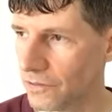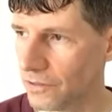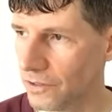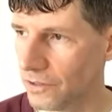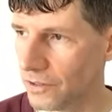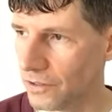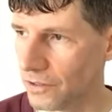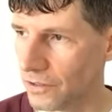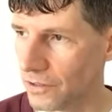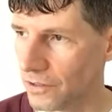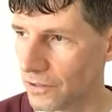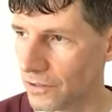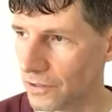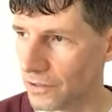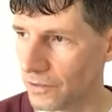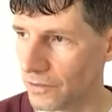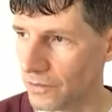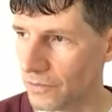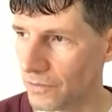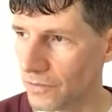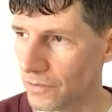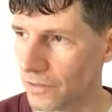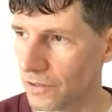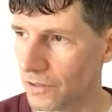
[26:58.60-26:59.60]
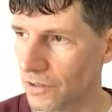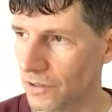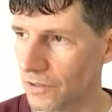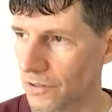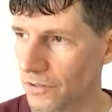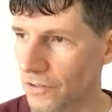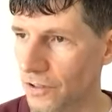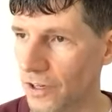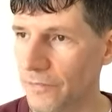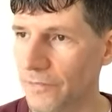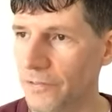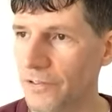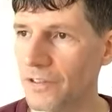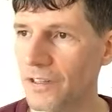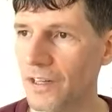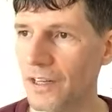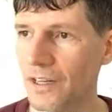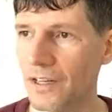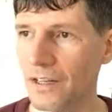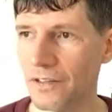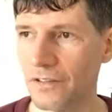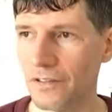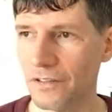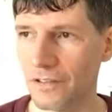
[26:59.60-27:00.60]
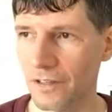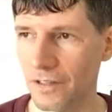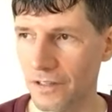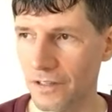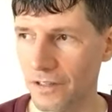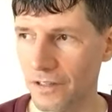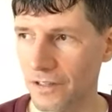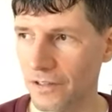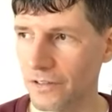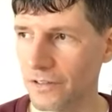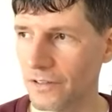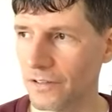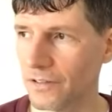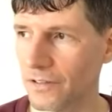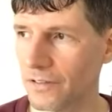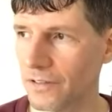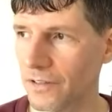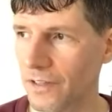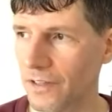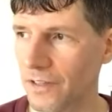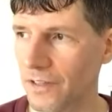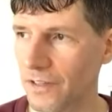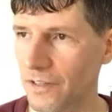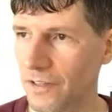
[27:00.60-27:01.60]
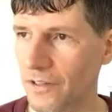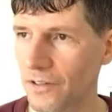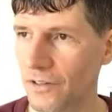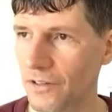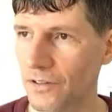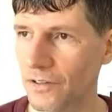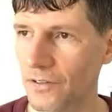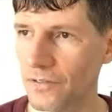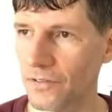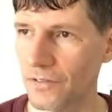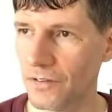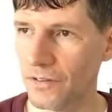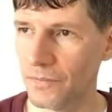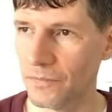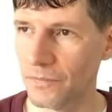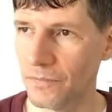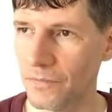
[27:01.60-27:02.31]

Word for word: uh, a tough stance on this. Uh, you know,